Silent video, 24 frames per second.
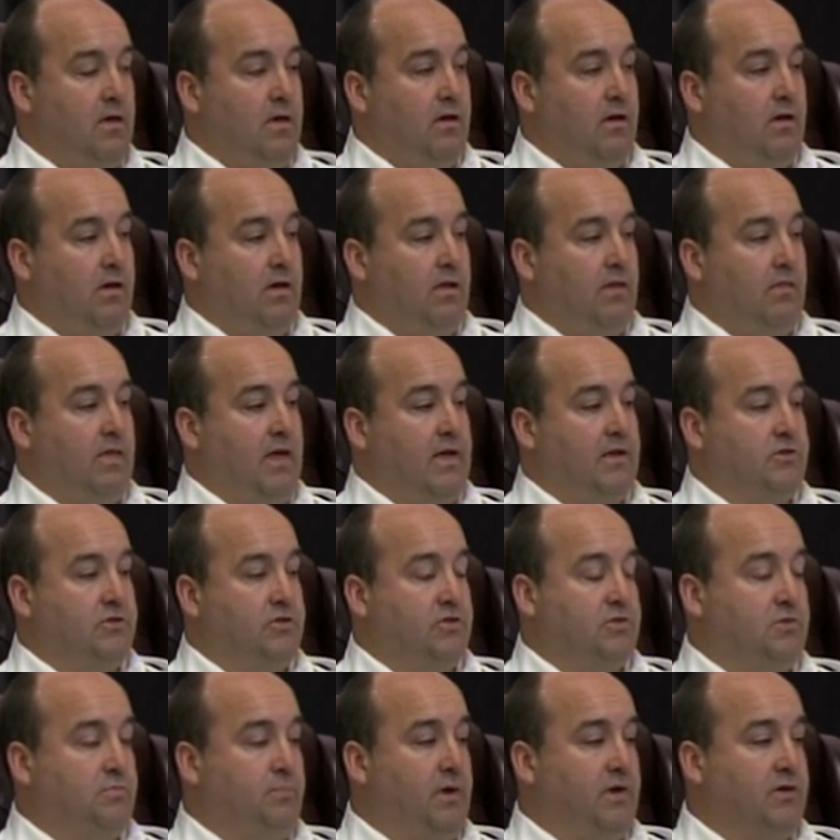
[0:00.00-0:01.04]
and that's
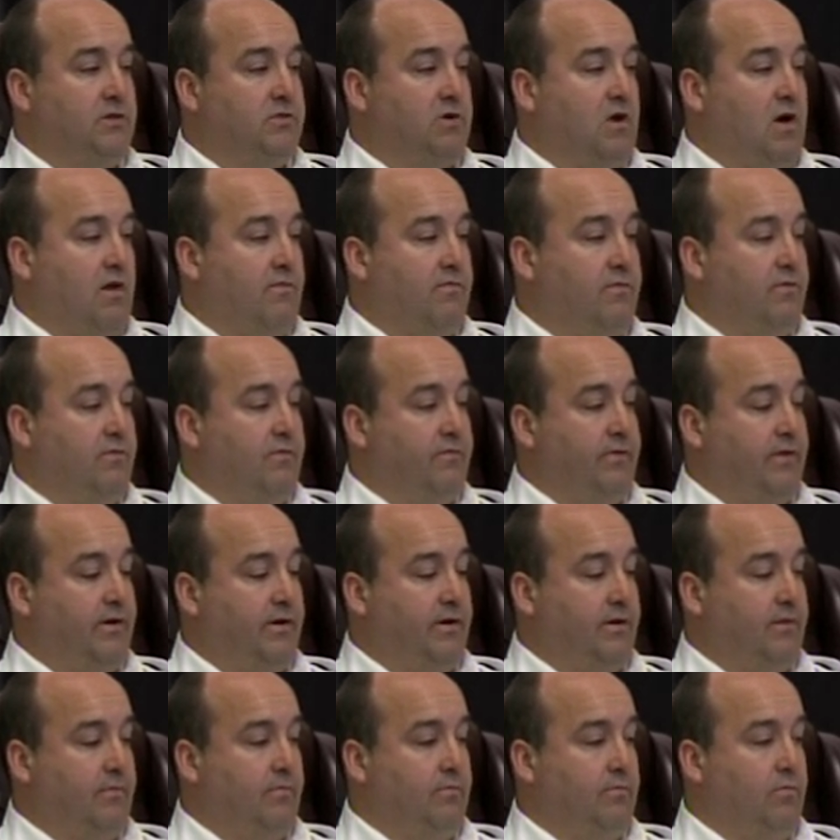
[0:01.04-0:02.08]
just based off of
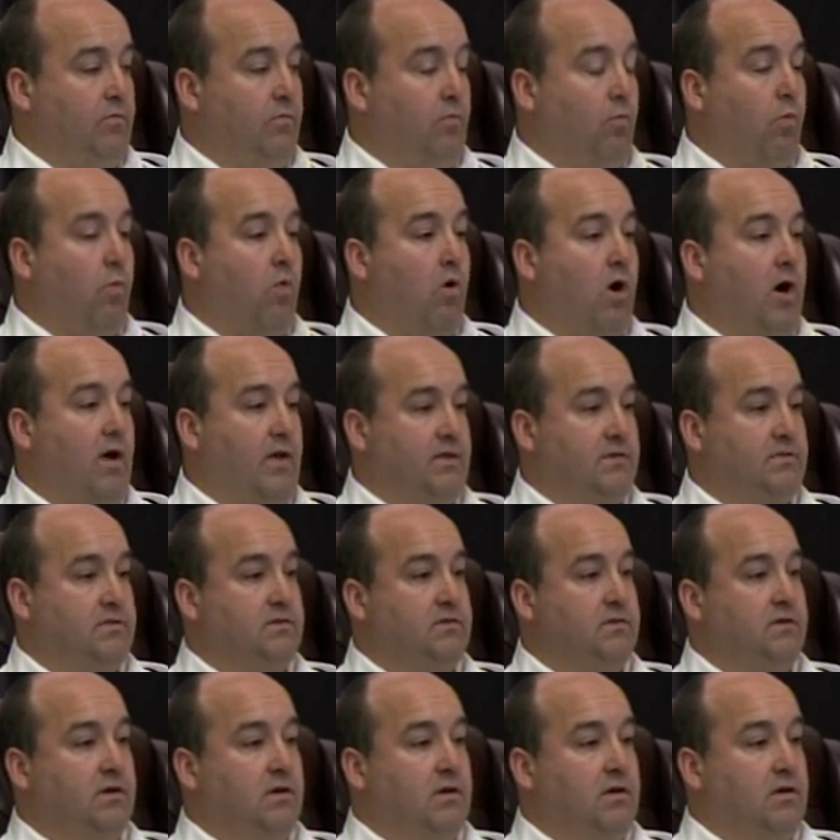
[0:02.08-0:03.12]

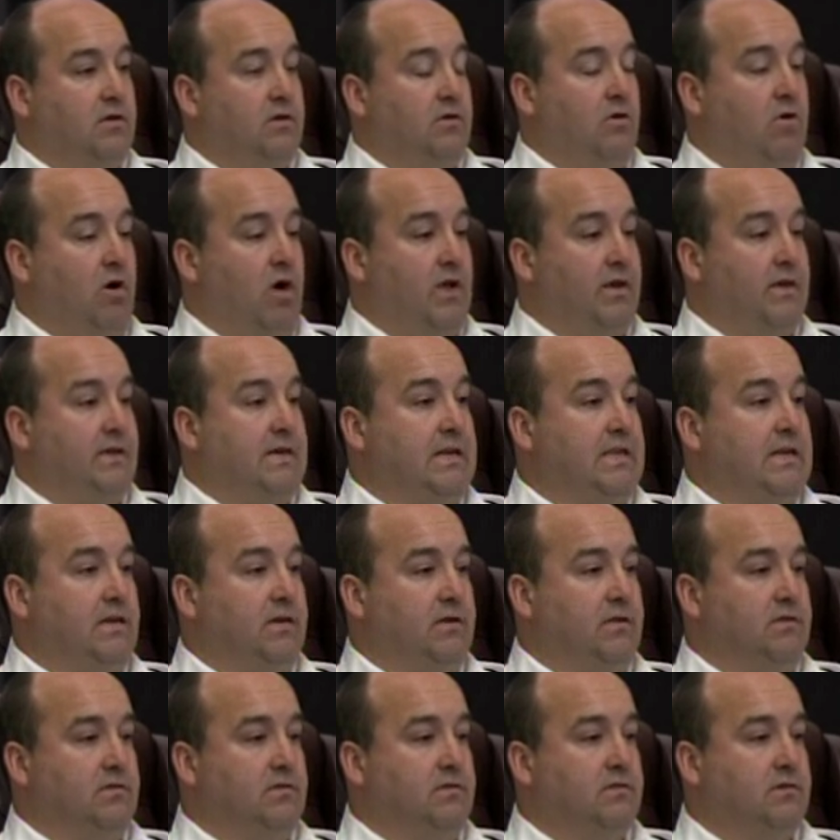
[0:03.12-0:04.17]
wants, not
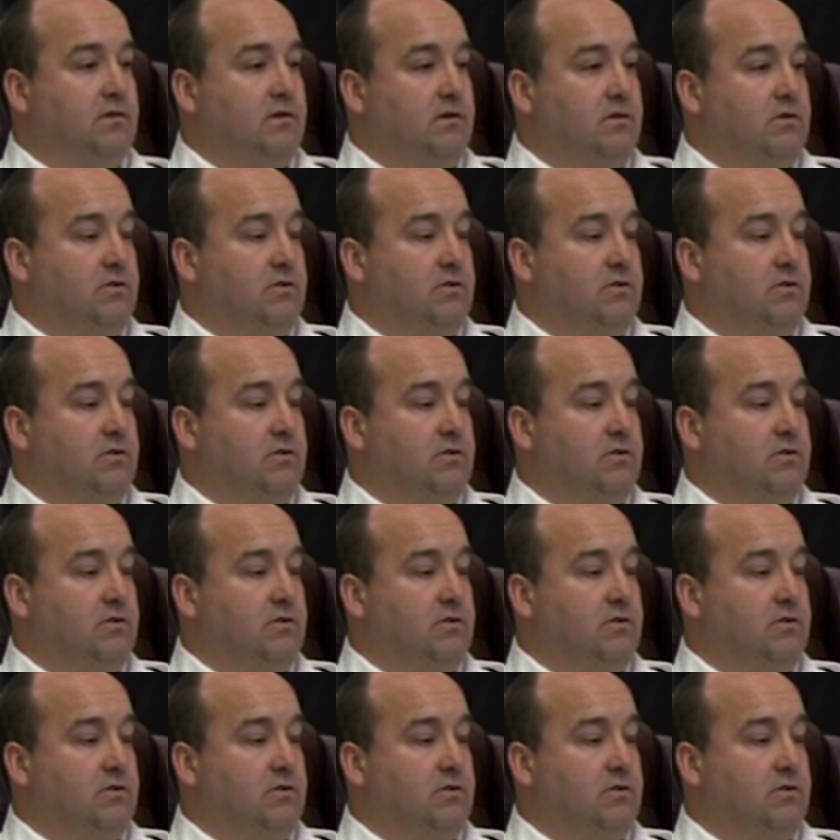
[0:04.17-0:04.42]
needs.